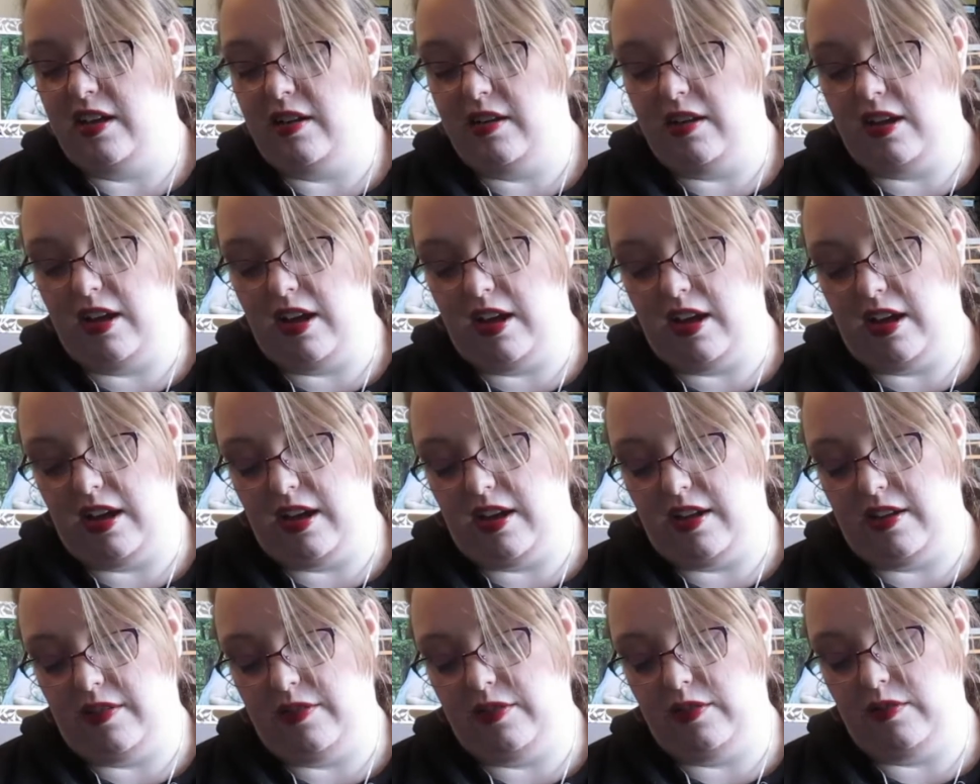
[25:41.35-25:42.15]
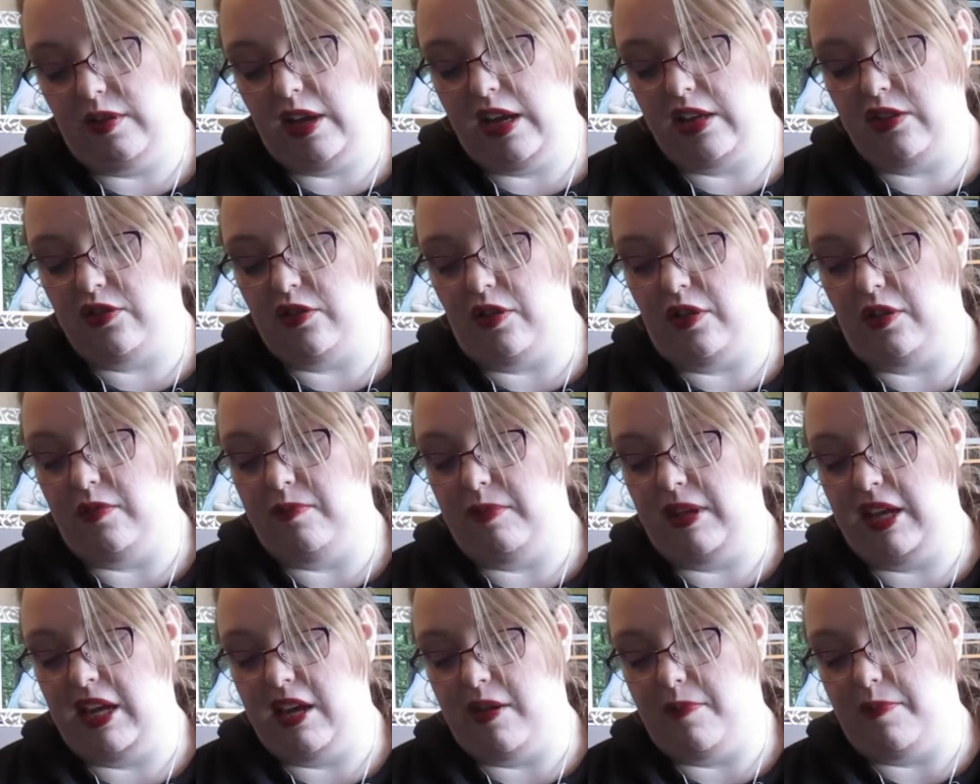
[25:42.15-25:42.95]
had told
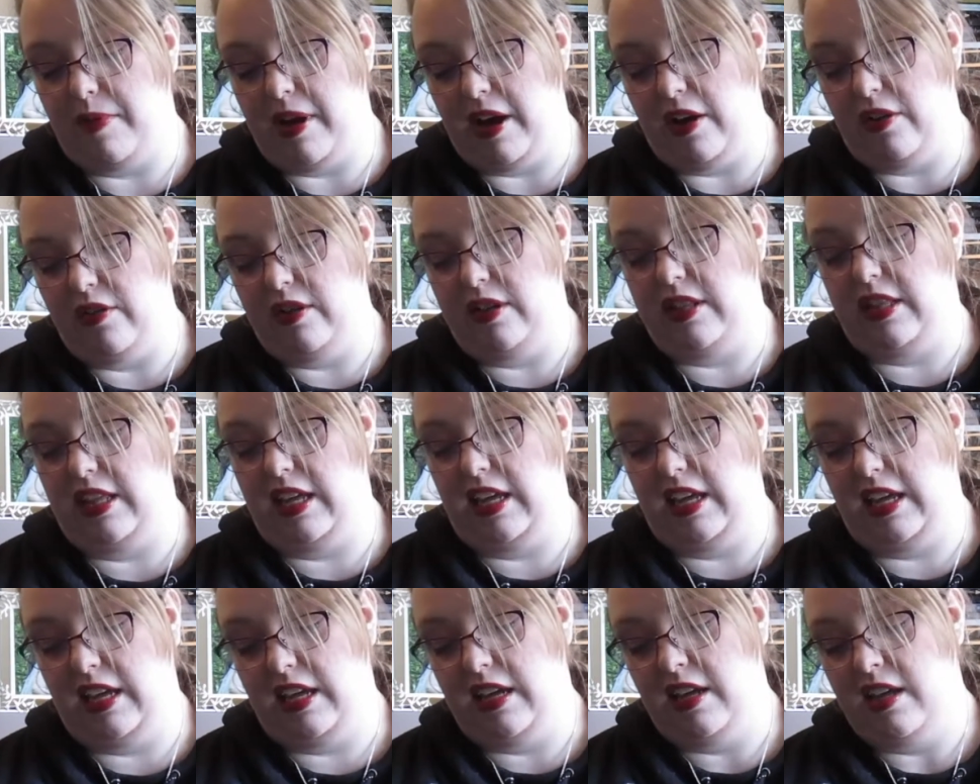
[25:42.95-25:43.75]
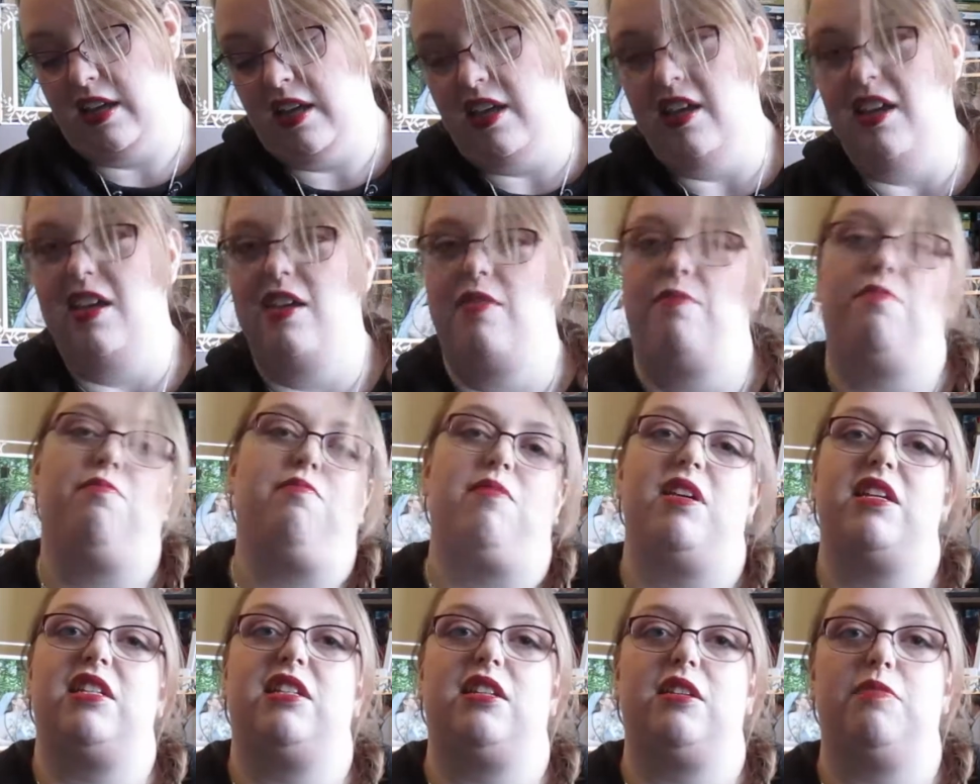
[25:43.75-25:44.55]
me about the
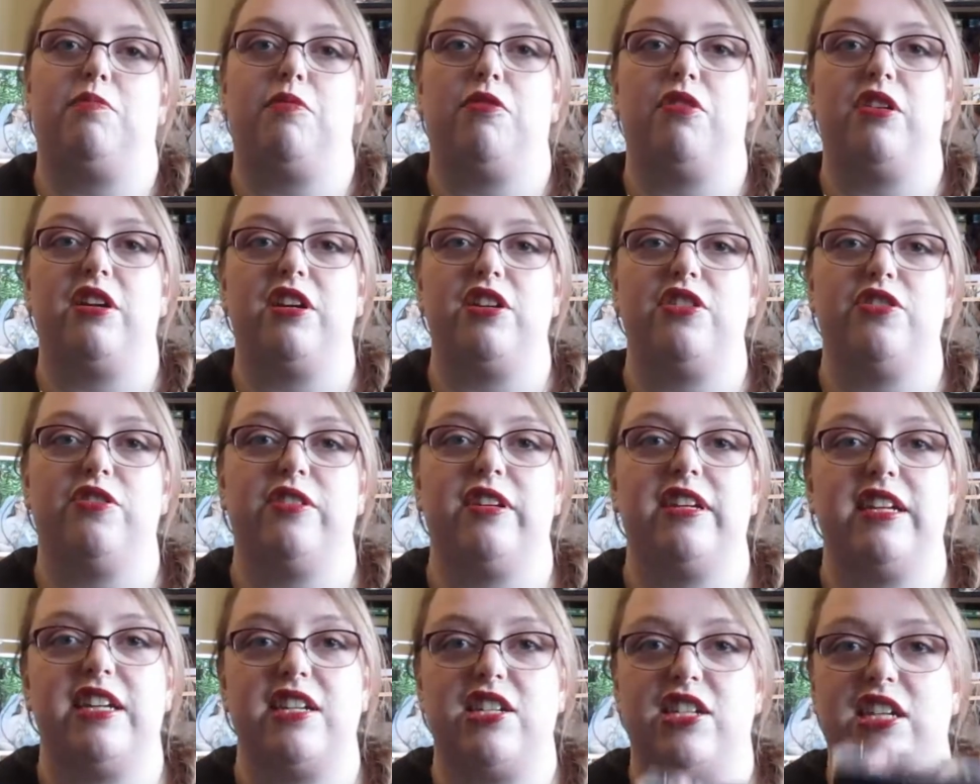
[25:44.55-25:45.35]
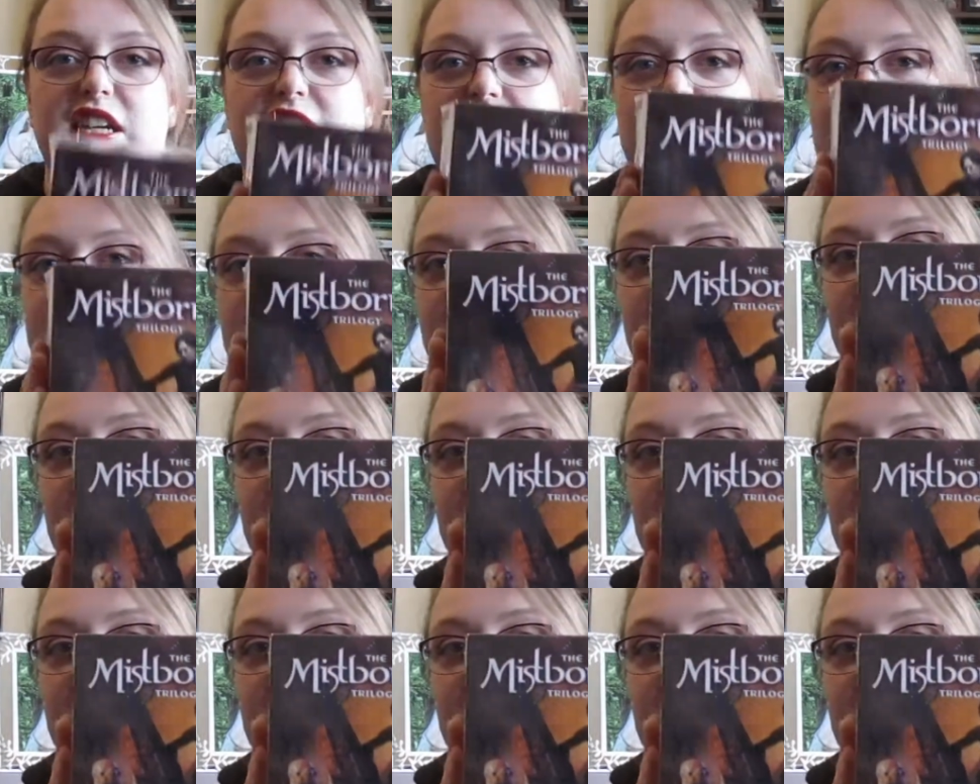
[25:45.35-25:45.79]
Mistborn trilogy